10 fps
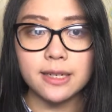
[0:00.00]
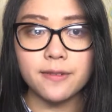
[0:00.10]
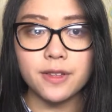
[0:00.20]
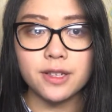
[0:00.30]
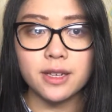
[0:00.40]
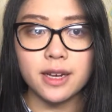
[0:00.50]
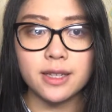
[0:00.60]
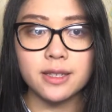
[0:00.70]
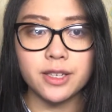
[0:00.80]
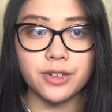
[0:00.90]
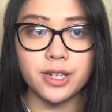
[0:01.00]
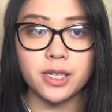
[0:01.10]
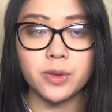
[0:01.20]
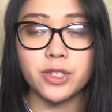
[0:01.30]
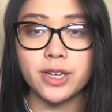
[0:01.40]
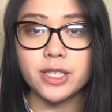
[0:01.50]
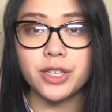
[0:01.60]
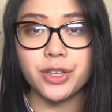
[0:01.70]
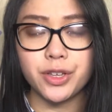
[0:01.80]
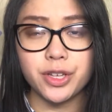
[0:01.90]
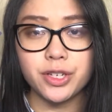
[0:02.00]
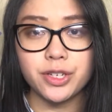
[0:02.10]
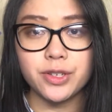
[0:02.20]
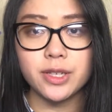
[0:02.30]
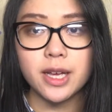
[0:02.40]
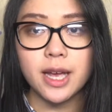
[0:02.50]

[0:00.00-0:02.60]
of the science unit to address the issues